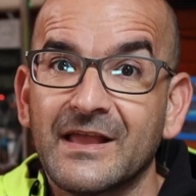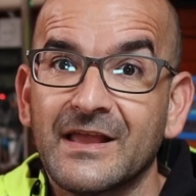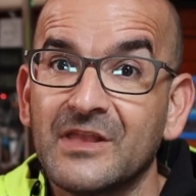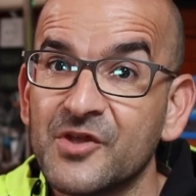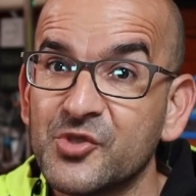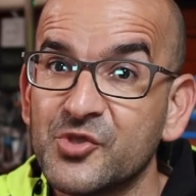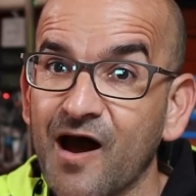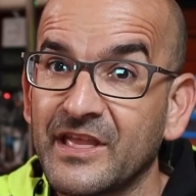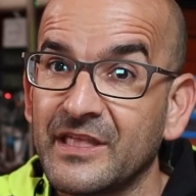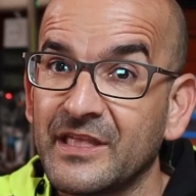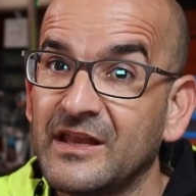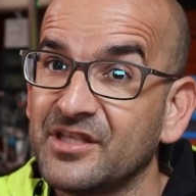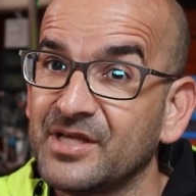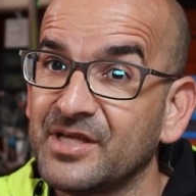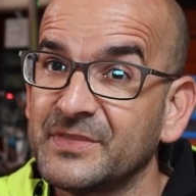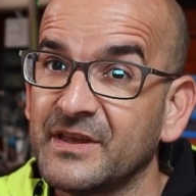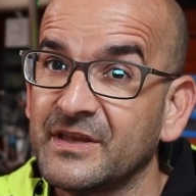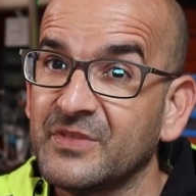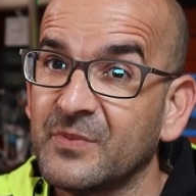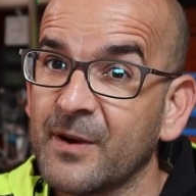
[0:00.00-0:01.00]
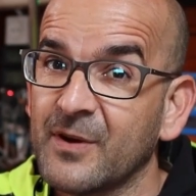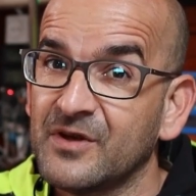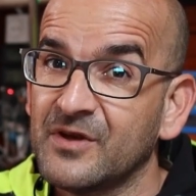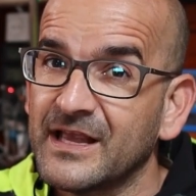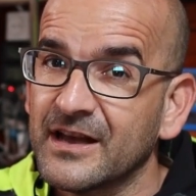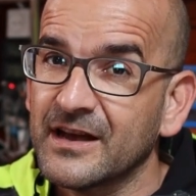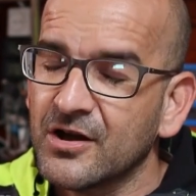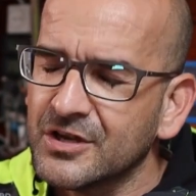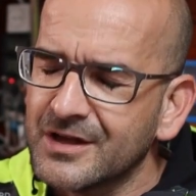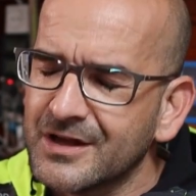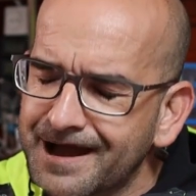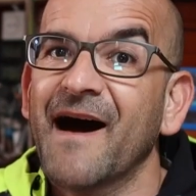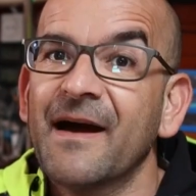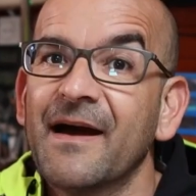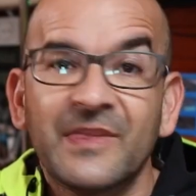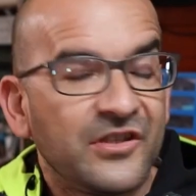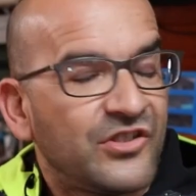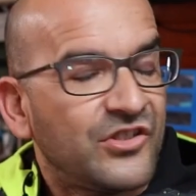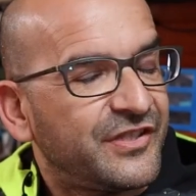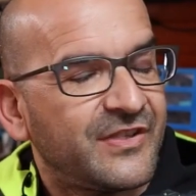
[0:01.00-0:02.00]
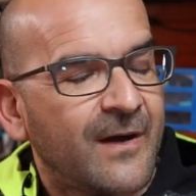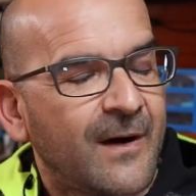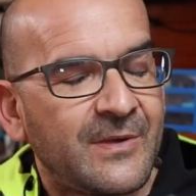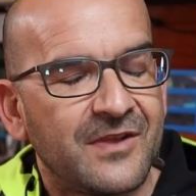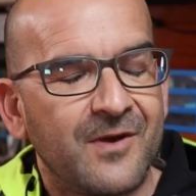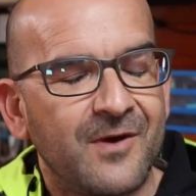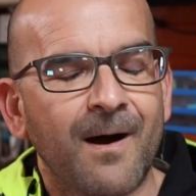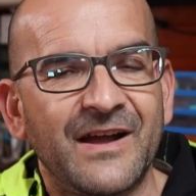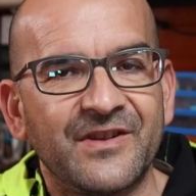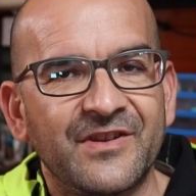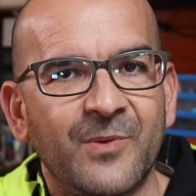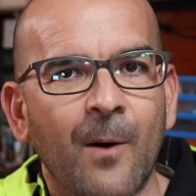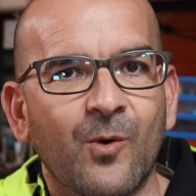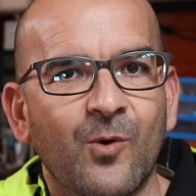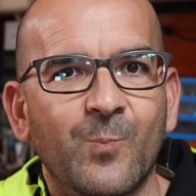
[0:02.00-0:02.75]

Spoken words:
of the batteries of the boat, they happen to stop drawing more